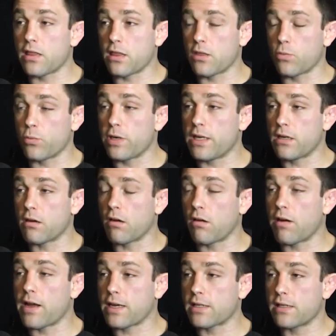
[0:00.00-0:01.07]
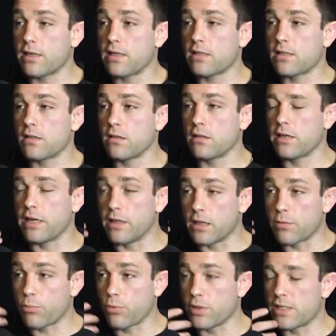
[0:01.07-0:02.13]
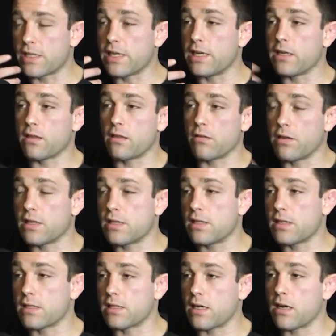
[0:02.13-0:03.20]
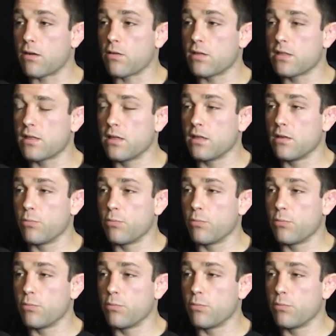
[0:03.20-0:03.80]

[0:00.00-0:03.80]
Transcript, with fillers: three car accidents in the preceding 36 hours